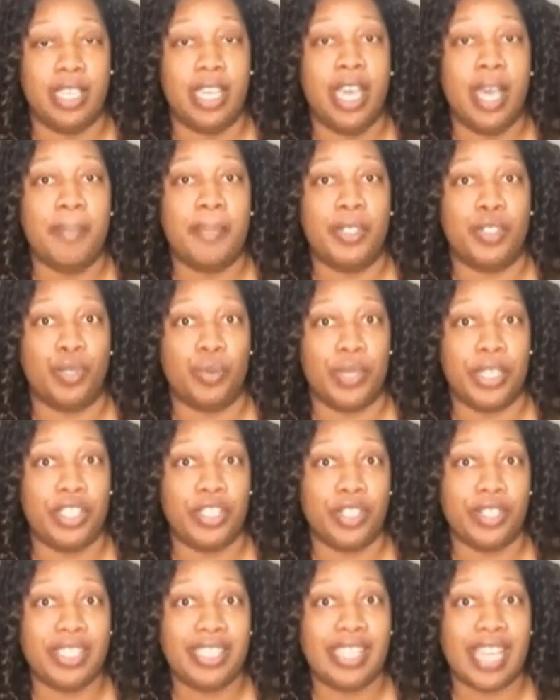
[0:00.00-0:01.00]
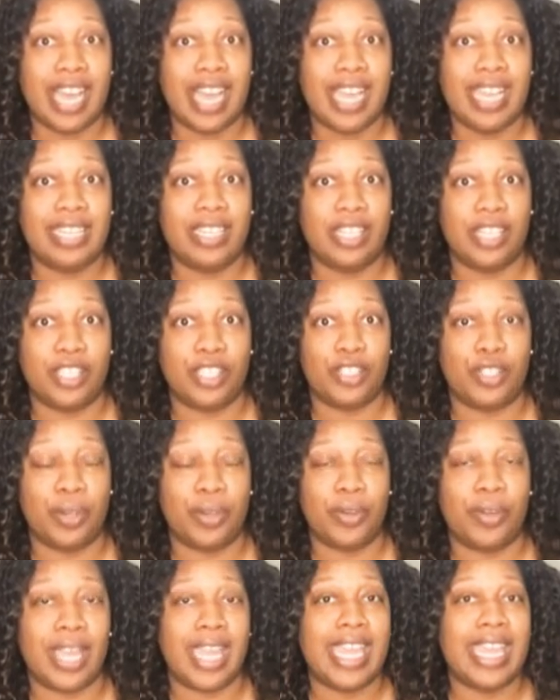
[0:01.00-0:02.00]
between your side hustle
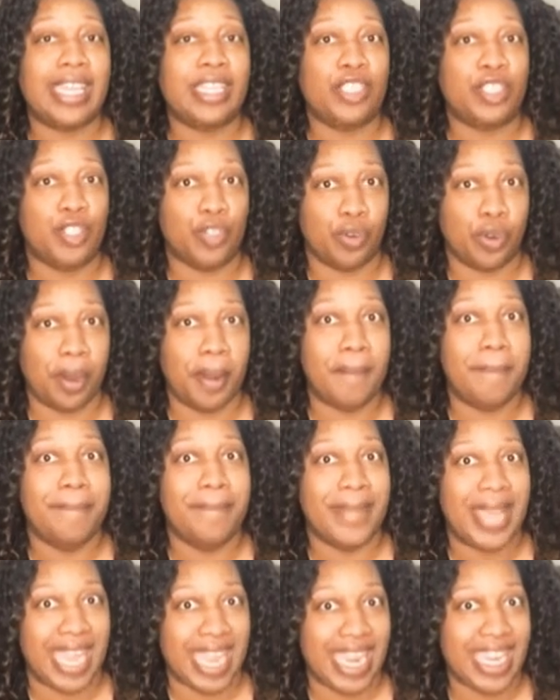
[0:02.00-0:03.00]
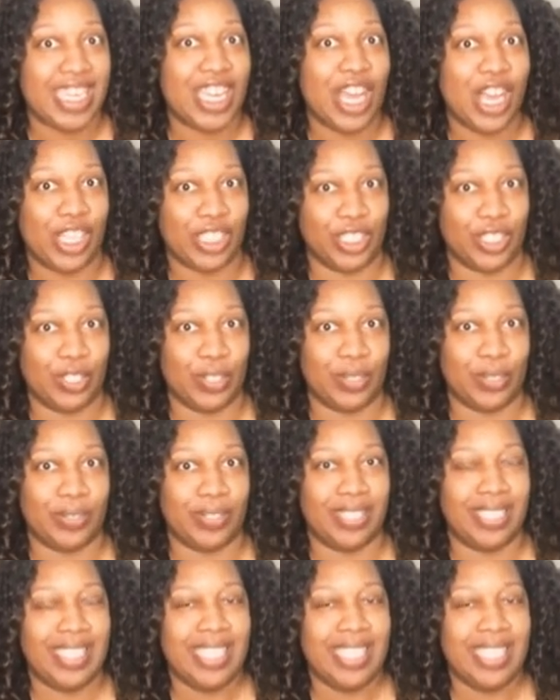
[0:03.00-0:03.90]
and your main hustle.